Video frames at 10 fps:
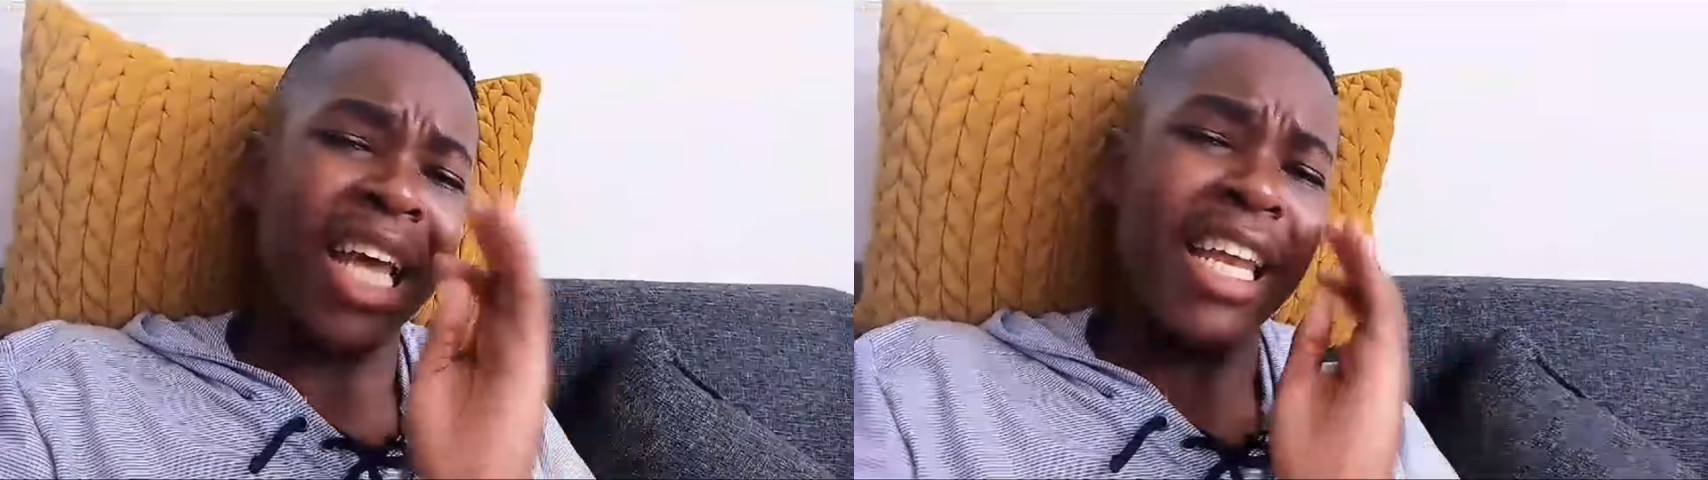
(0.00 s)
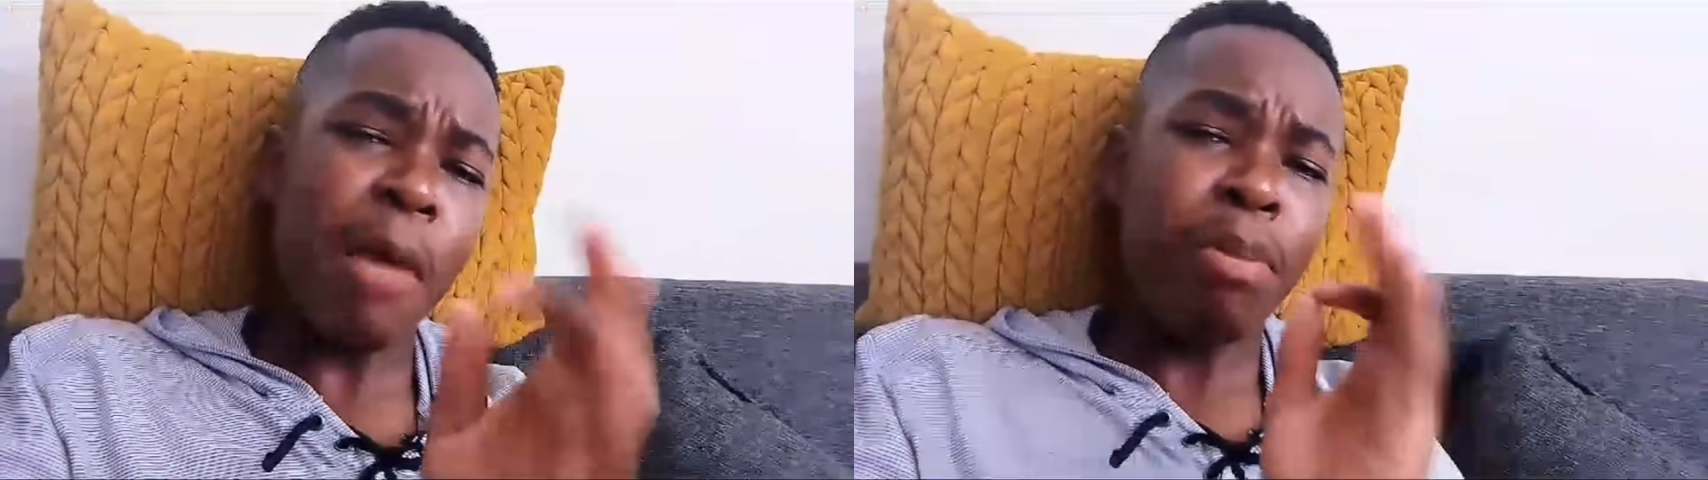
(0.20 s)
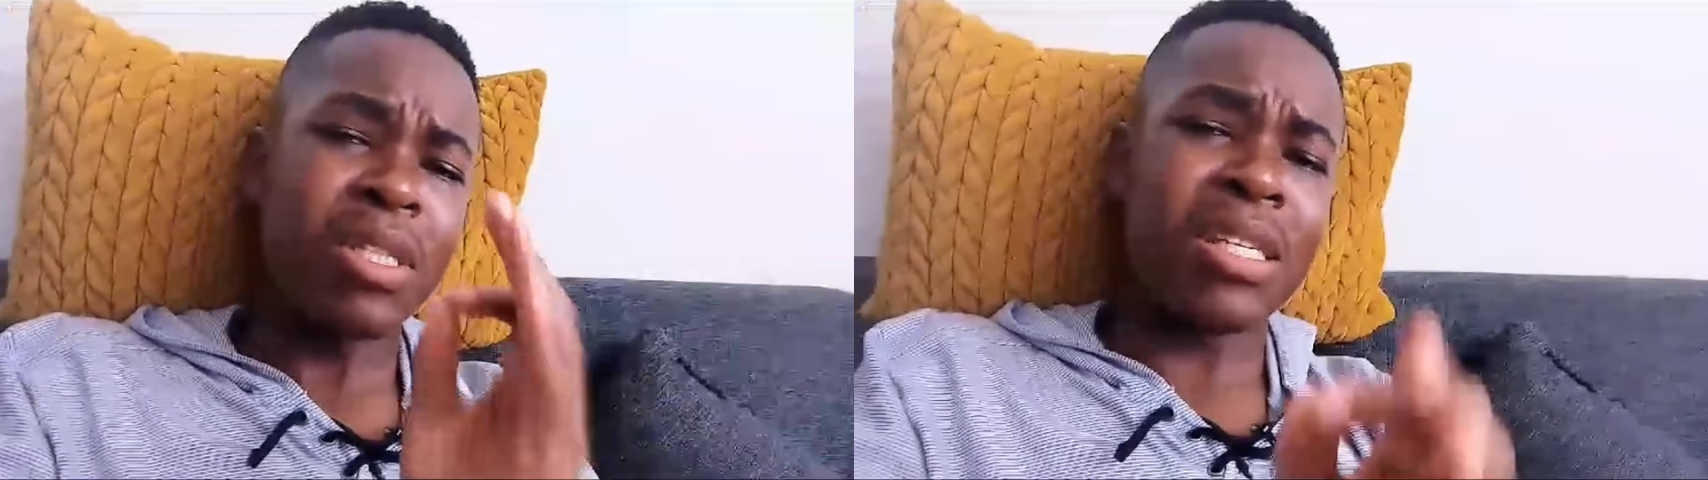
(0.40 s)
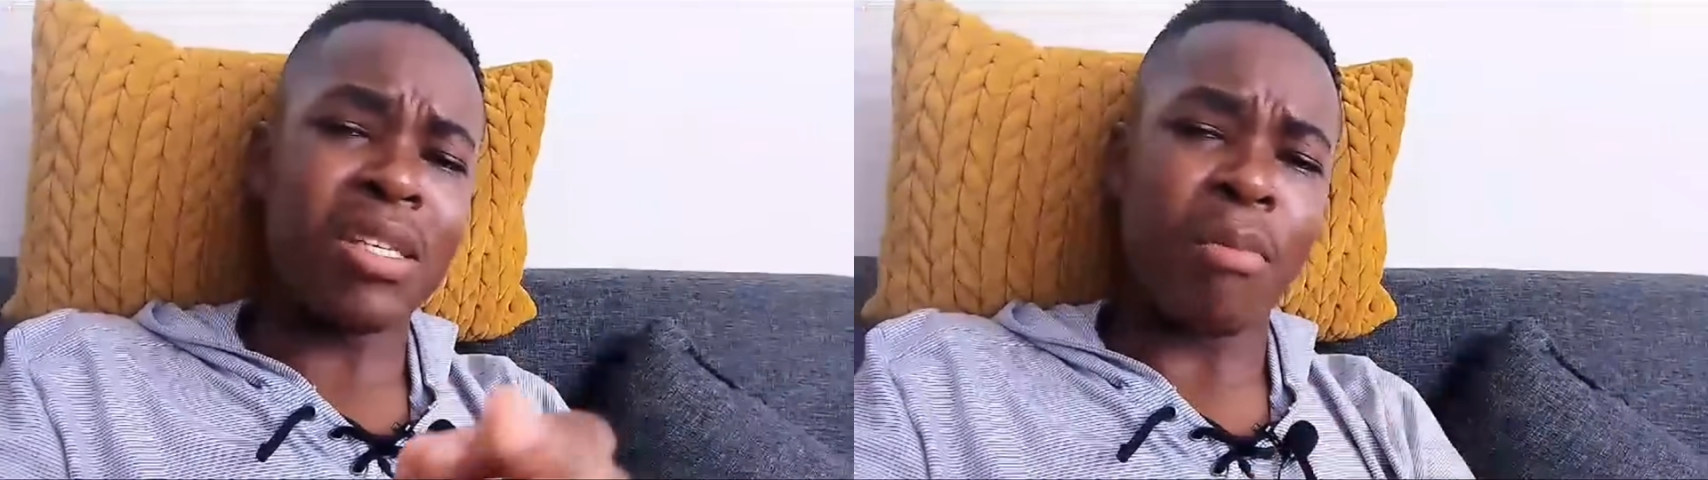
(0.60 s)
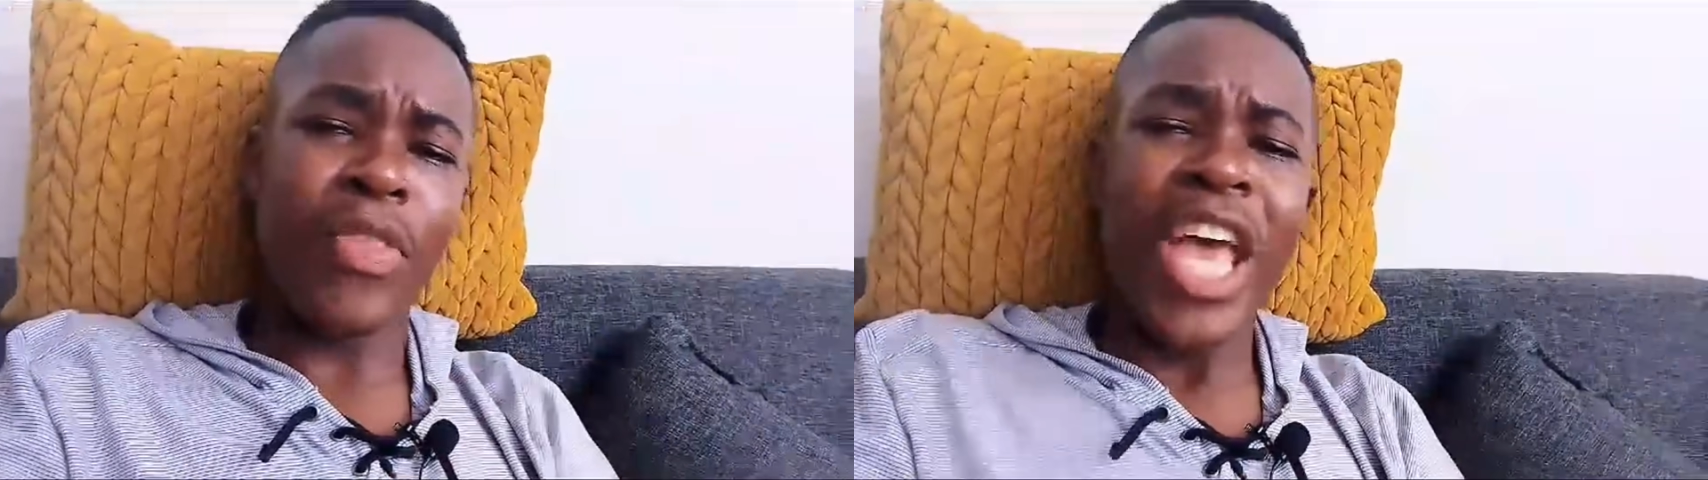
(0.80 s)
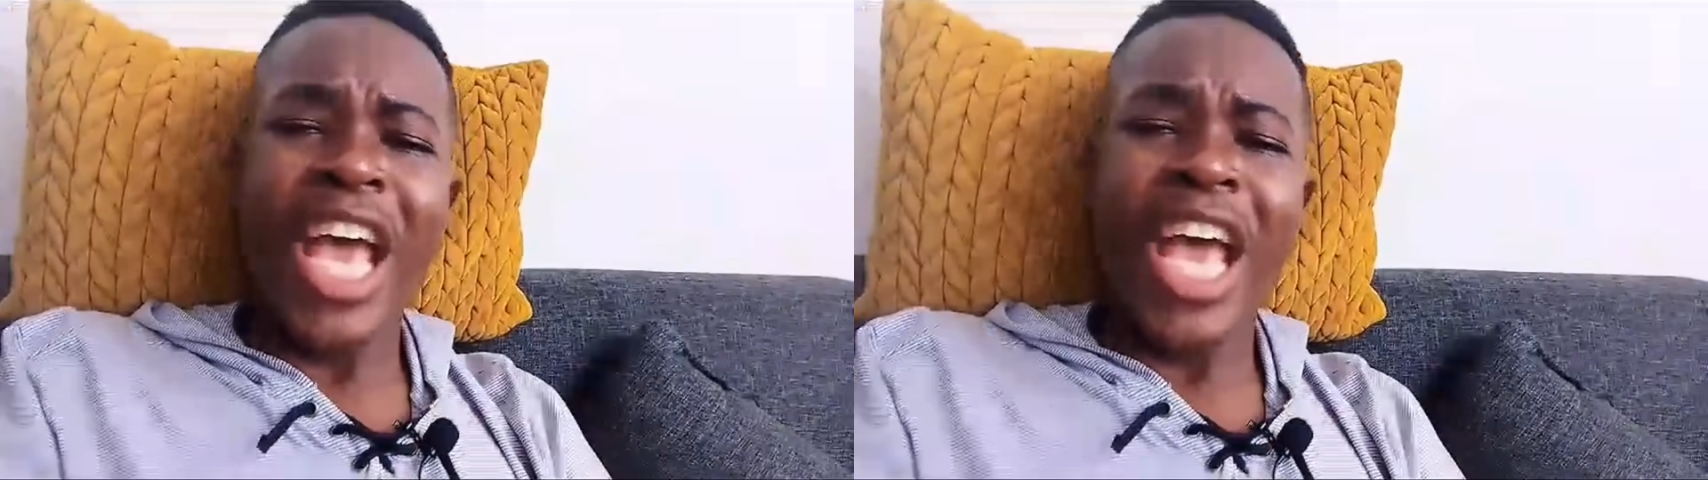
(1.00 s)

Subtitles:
and nepotism,